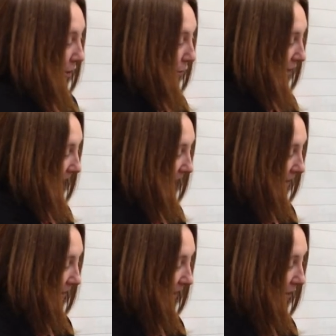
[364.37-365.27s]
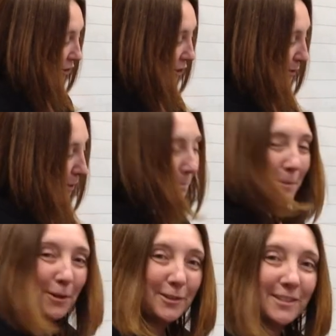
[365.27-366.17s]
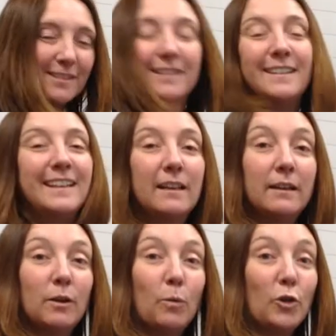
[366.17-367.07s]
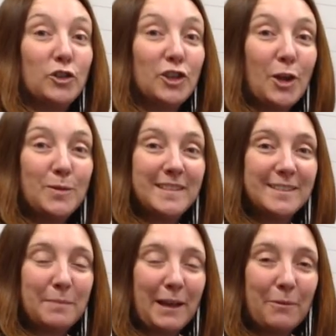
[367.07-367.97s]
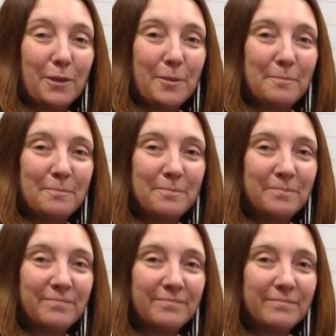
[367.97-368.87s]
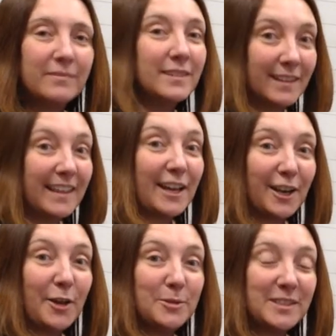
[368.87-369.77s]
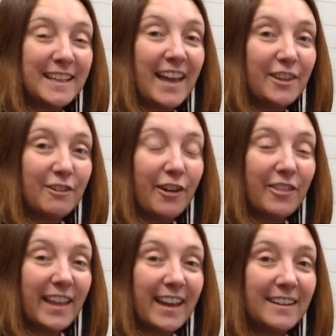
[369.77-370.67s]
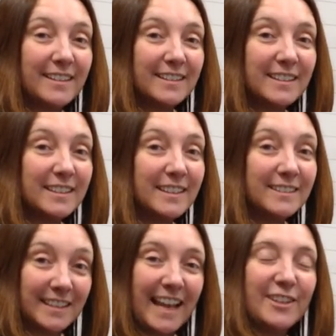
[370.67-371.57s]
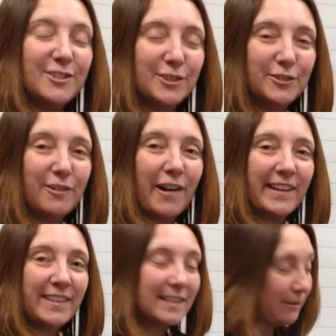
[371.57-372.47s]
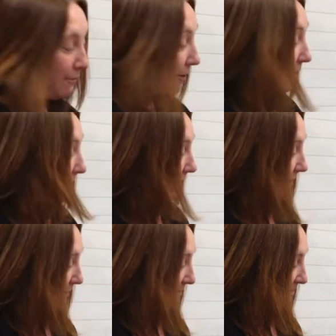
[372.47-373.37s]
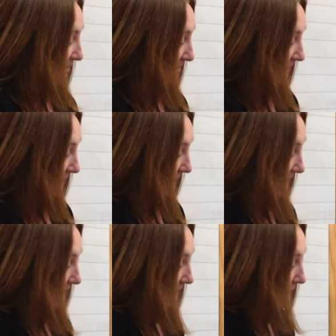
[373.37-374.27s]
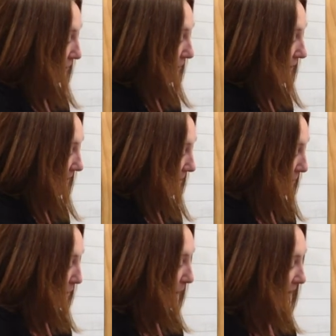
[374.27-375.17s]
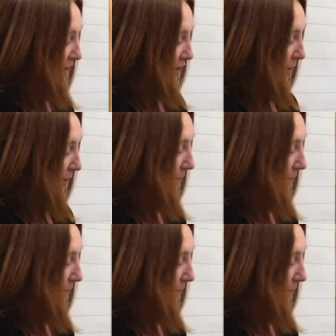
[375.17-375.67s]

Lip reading: Look carefully at the two numbers. What do you notice about them? They're close together, aren't they? So let's just find the difference. The difference between the two